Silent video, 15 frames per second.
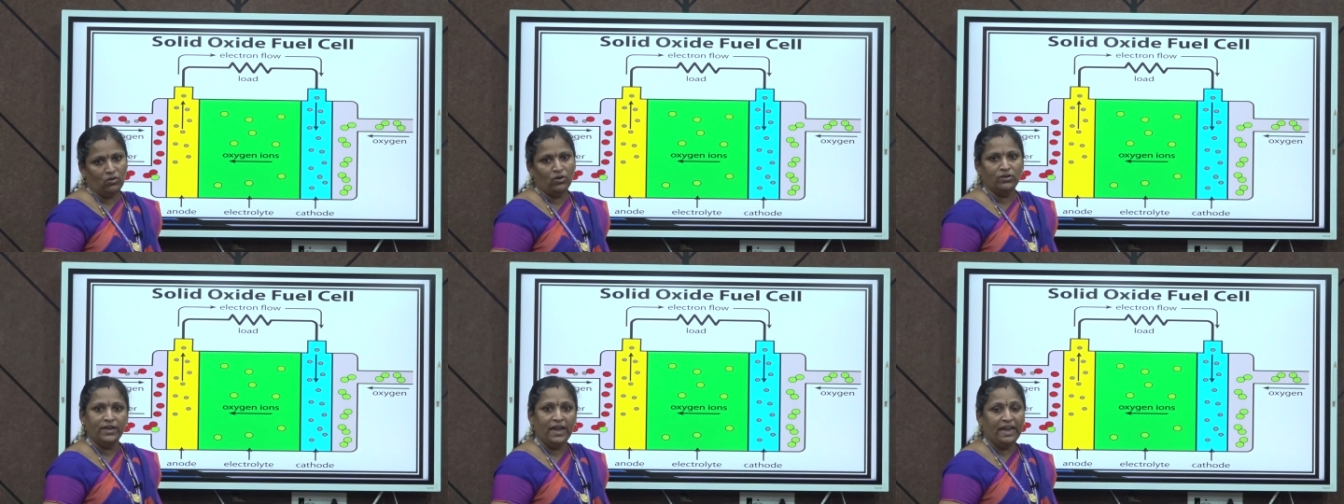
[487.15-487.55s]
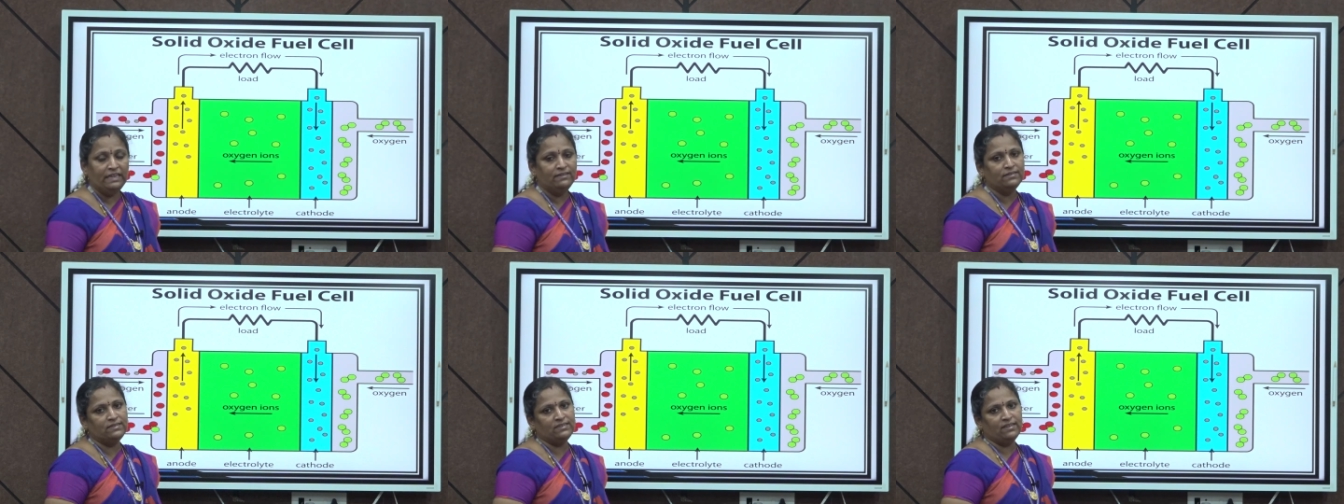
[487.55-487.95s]
on
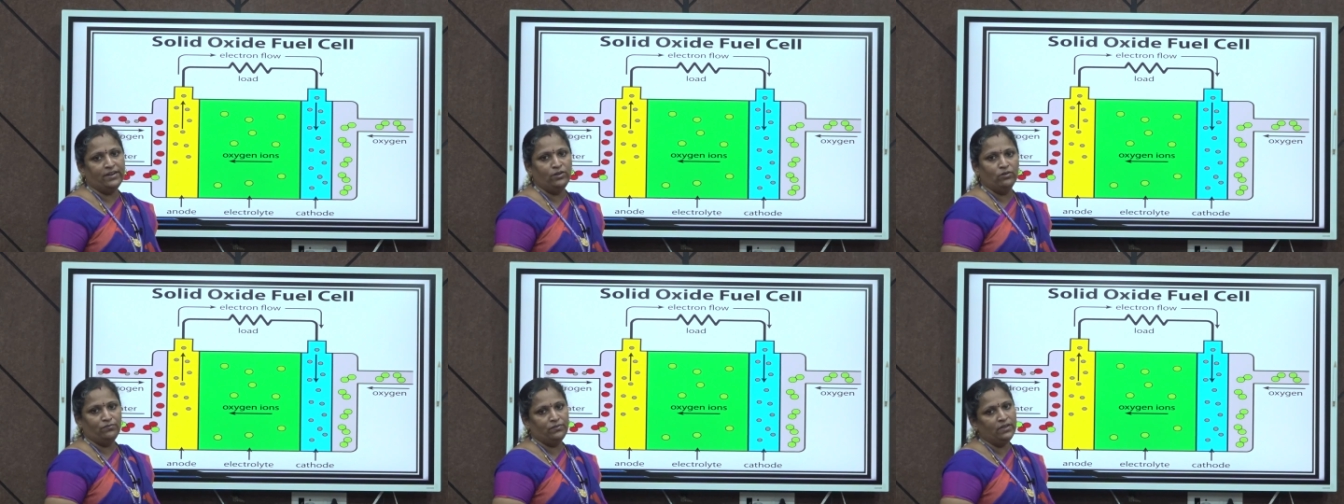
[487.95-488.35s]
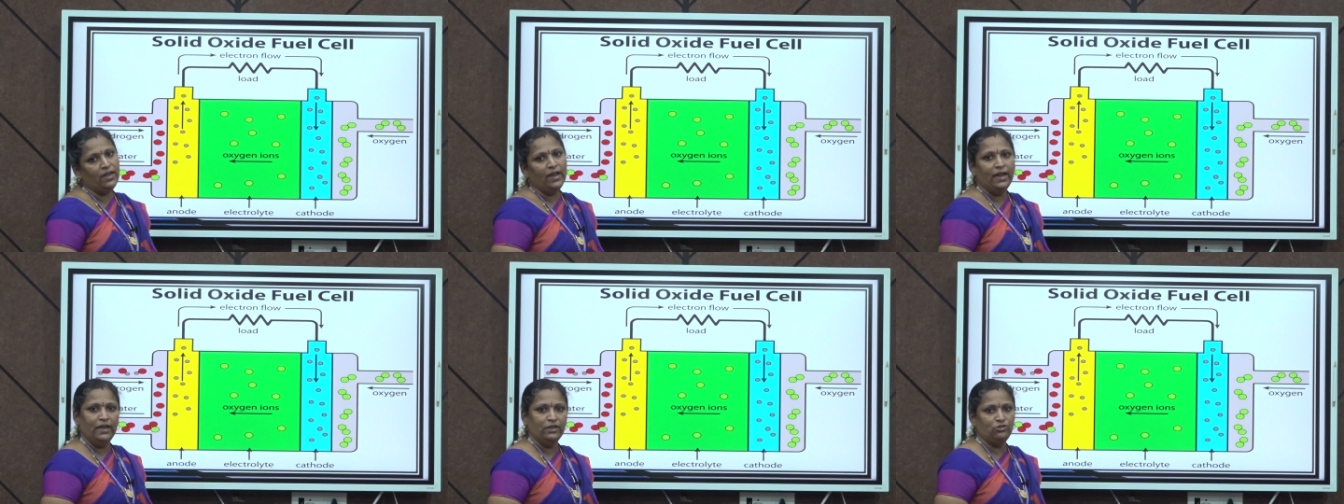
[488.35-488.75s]
either side of the
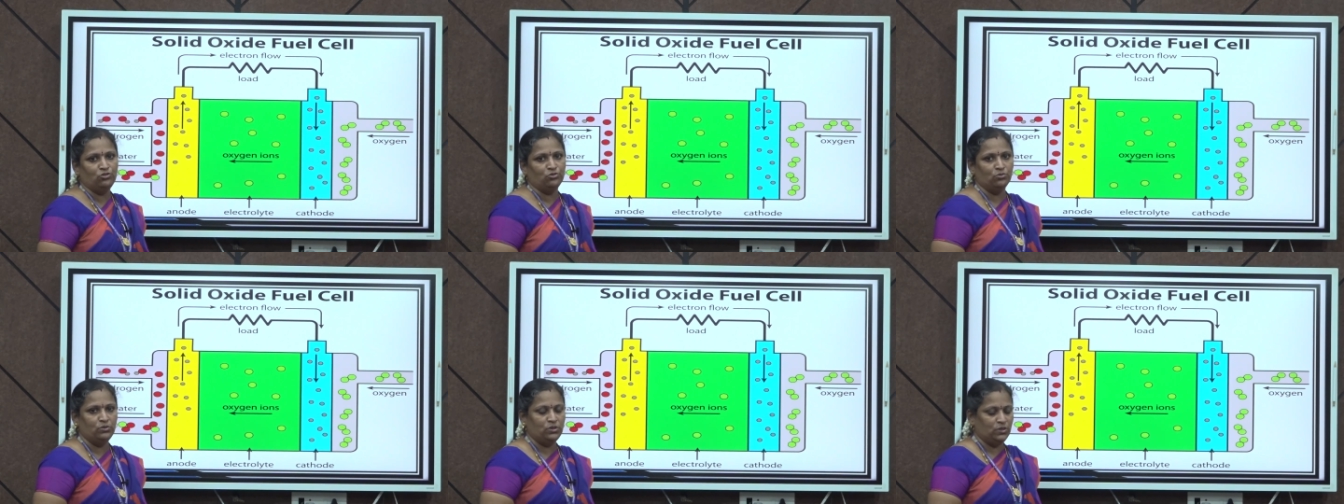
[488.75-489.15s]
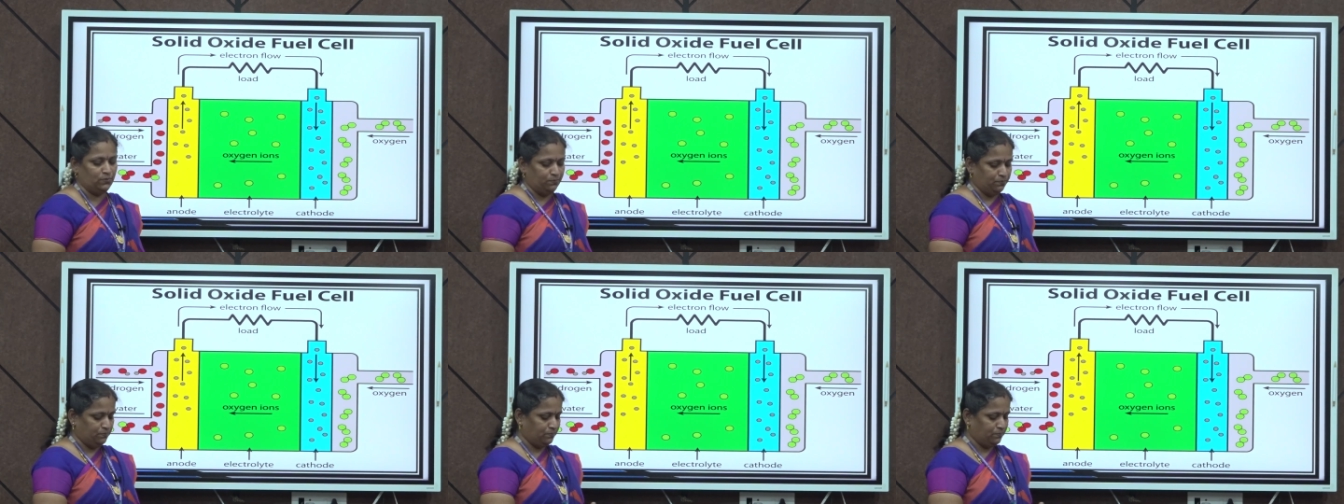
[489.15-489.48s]
electrodes.